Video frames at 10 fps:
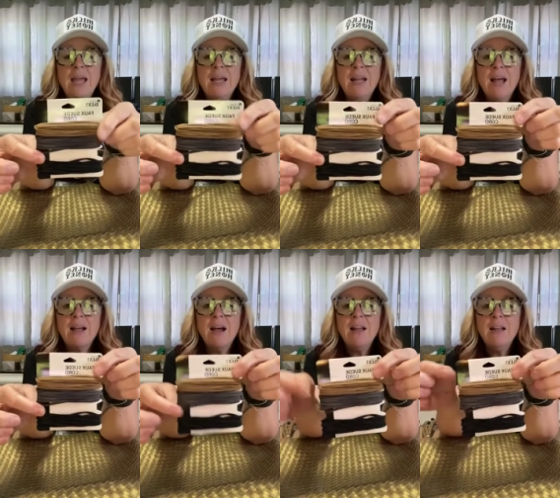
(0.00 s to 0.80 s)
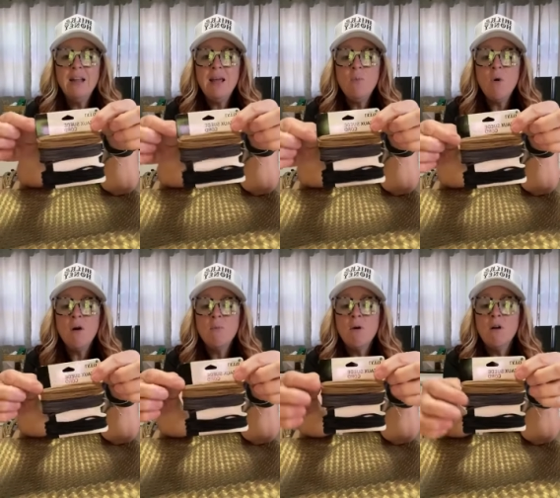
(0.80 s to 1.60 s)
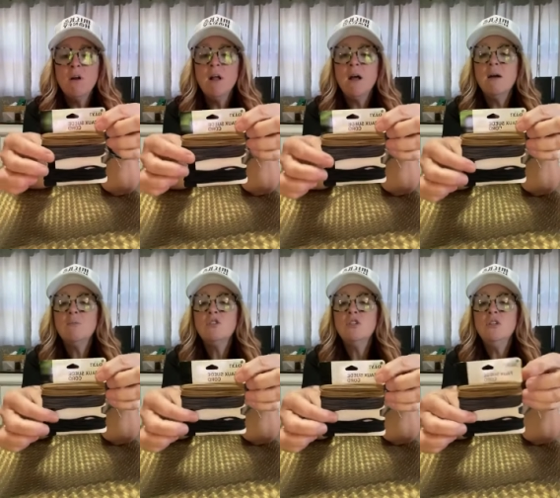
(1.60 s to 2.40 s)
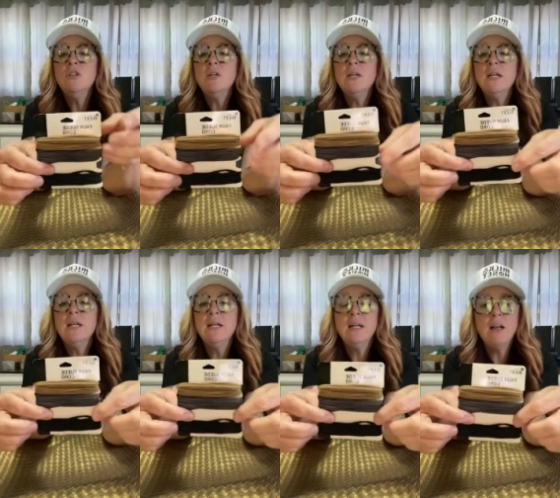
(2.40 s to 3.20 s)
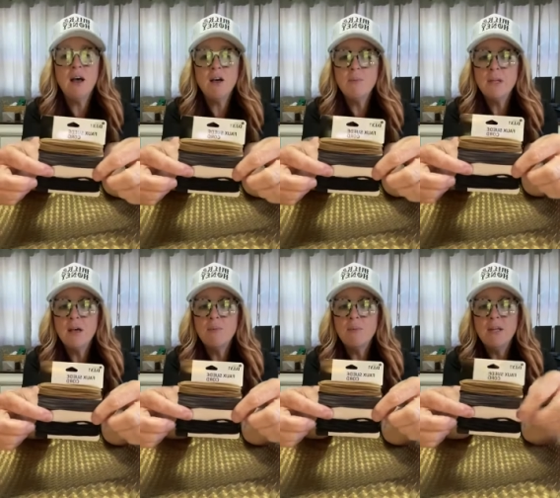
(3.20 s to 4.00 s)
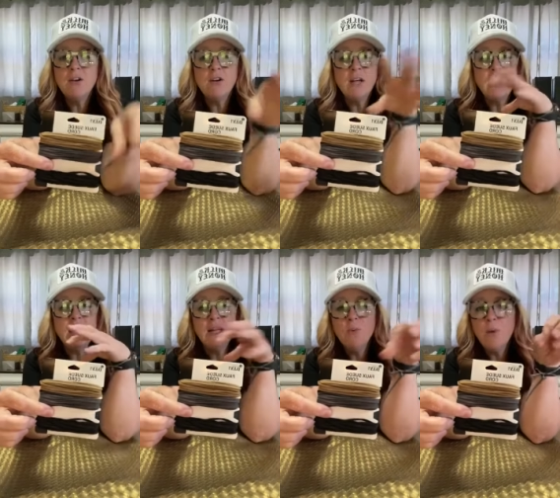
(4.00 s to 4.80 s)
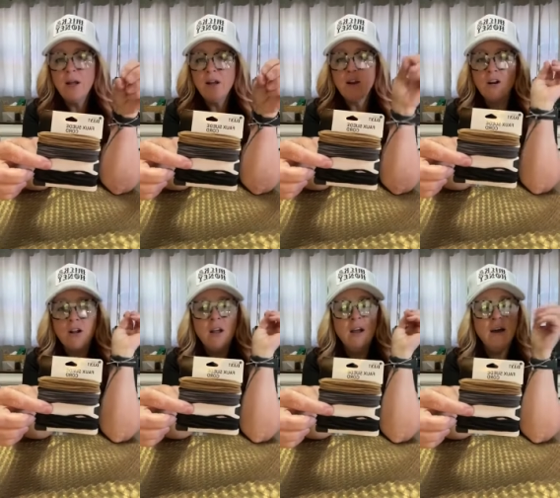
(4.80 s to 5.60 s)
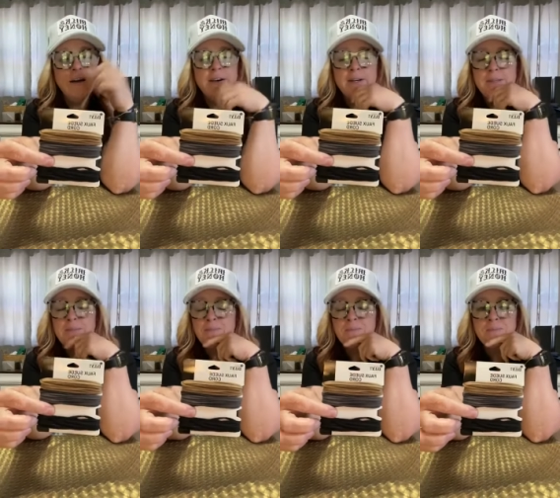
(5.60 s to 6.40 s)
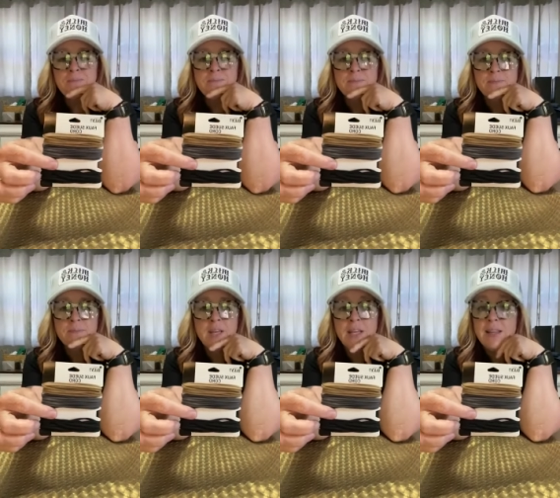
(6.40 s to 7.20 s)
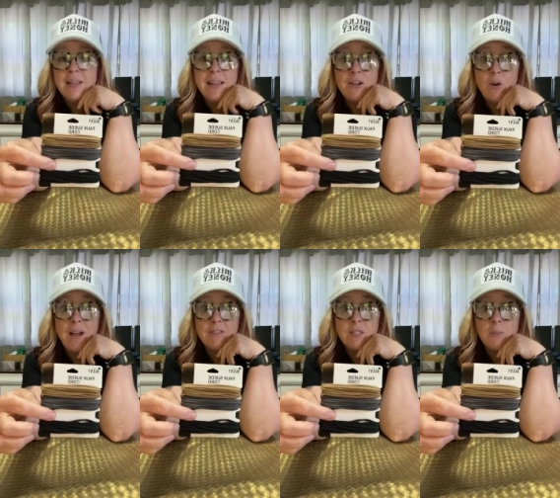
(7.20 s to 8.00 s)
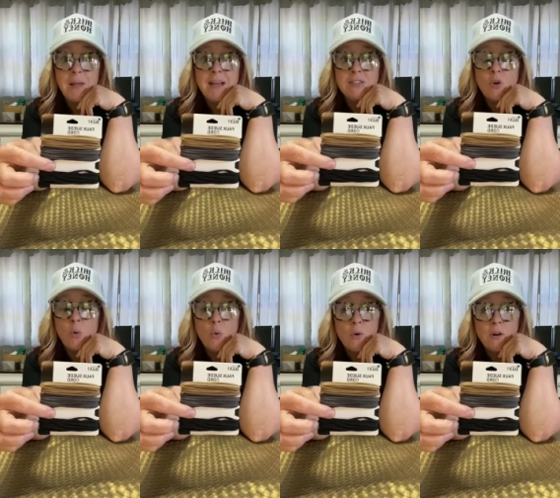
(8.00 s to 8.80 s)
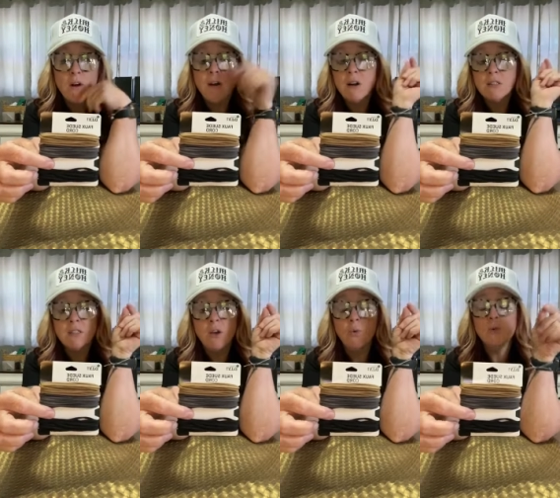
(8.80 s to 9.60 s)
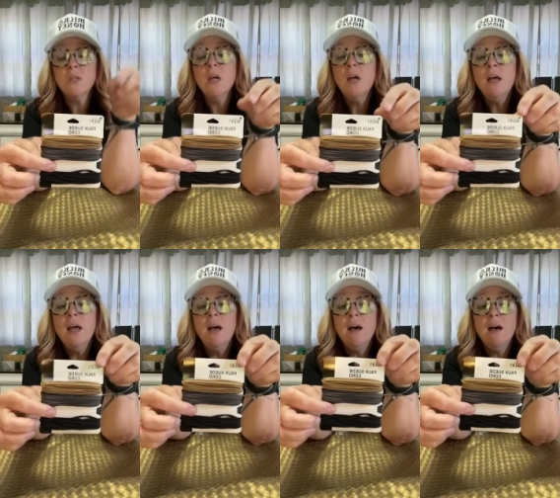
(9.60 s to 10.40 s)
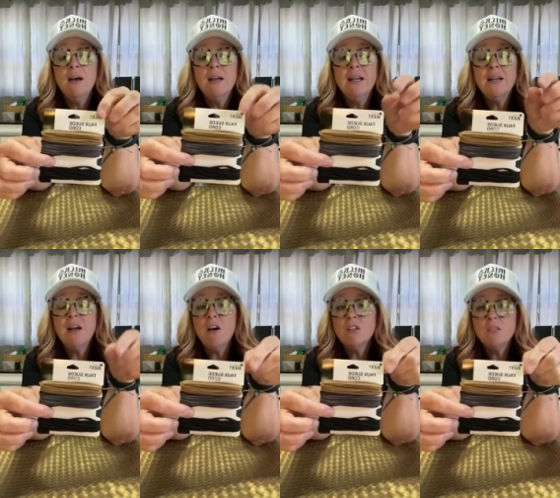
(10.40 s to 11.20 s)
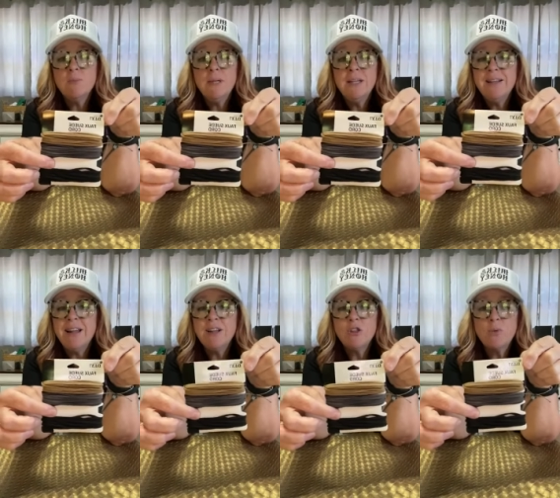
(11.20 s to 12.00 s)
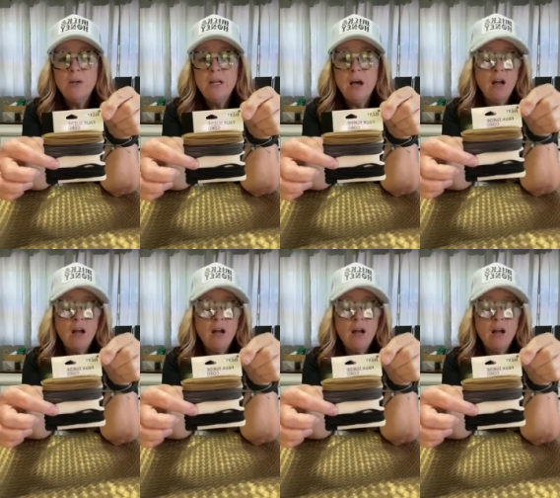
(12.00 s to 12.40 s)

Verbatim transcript: and I got it at Walmart. I'm sure you can get it at Hobby Lobby or anywhere um, that craft supplies or are sold. Uh, it cost me like three